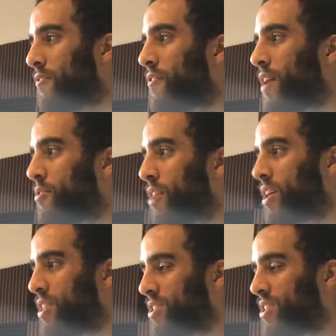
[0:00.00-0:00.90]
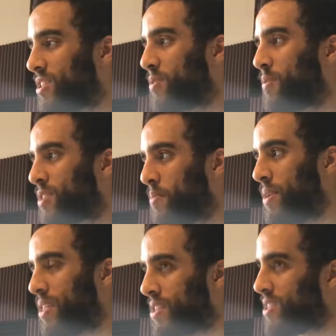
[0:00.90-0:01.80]
found this
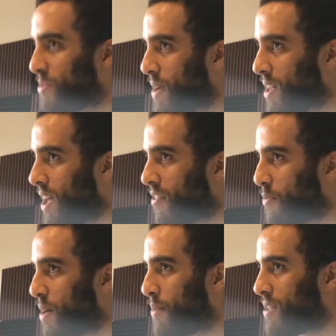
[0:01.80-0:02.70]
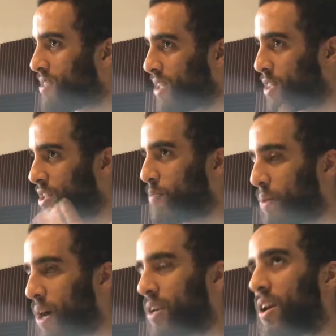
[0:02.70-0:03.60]
is my life's purpose. This
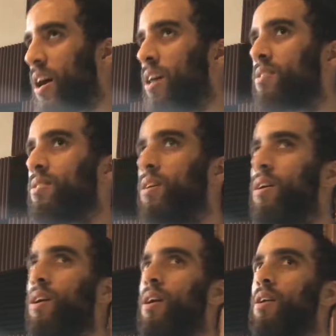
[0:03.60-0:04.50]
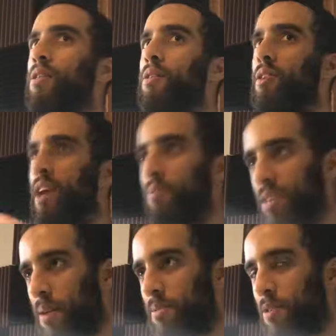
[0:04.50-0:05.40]
podcast, Game
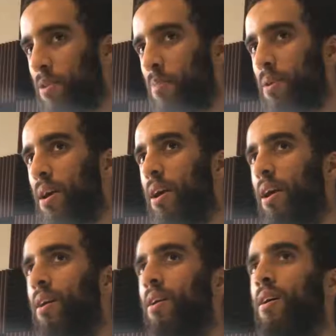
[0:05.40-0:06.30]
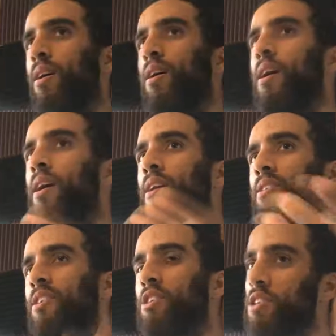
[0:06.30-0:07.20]
Jams in Winnipeg,
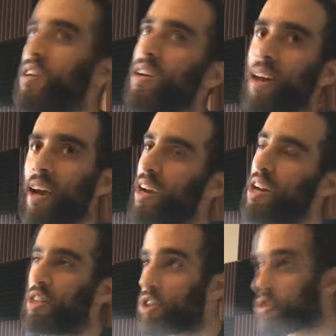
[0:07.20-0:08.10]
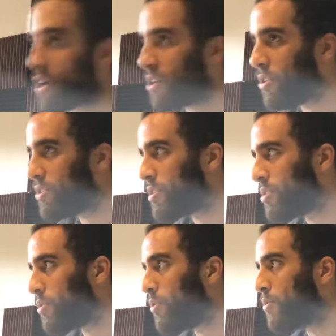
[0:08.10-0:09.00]
and initially I kind of struggled
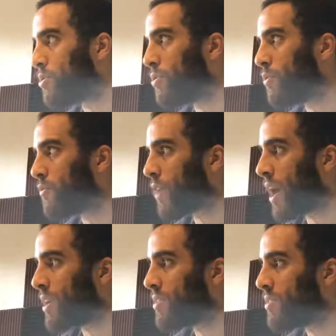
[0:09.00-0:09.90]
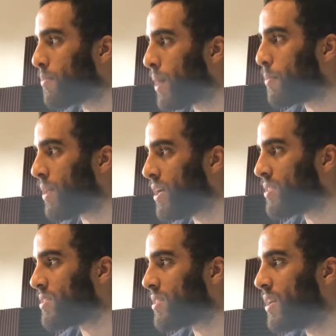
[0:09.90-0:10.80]
to find my
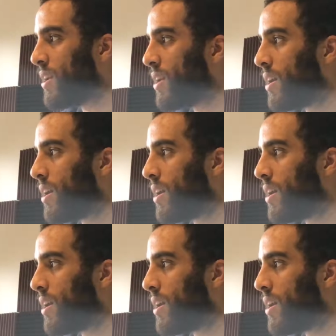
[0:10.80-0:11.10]
place.